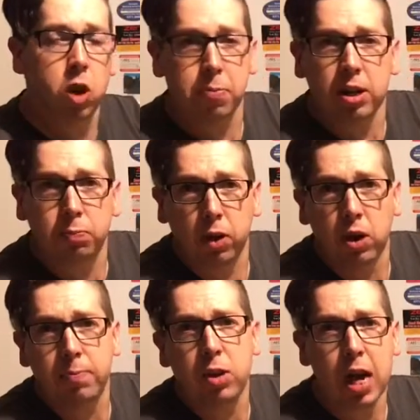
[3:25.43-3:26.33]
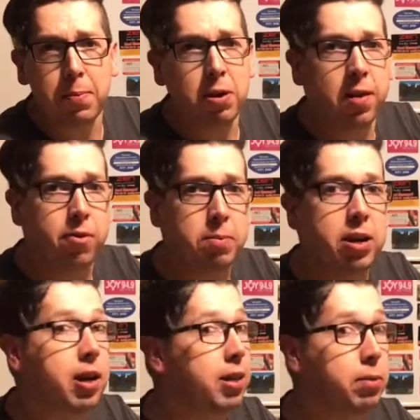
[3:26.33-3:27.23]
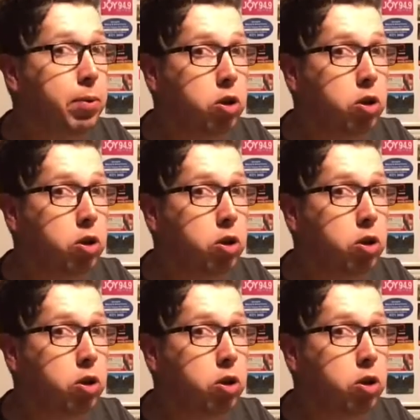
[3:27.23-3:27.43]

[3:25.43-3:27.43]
Urban Explorer, you name it, I film it, it ends up